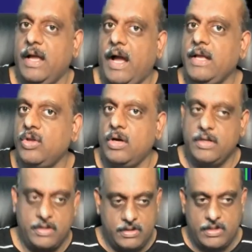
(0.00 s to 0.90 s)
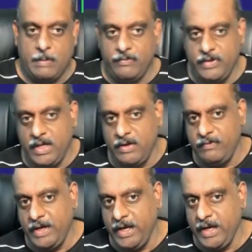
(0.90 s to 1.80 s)
I thought some of the
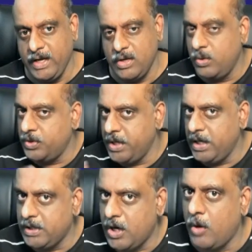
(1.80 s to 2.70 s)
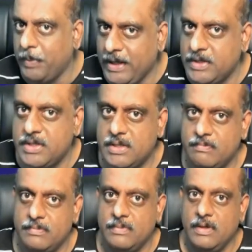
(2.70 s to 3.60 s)
very crucial topics